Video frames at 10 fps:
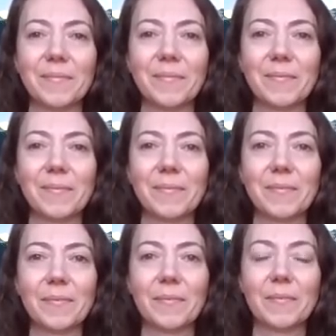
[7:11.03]

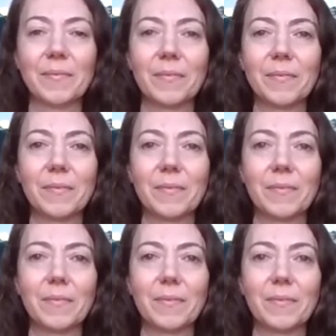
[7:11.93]

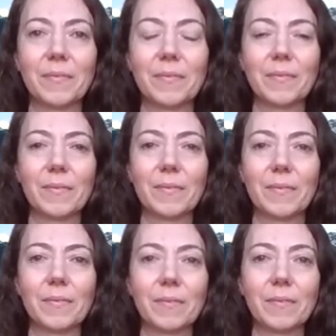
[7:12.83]

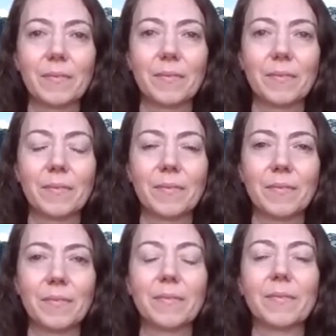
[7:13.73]

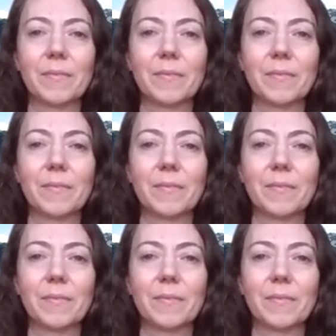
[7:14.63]
This person isn't speaking.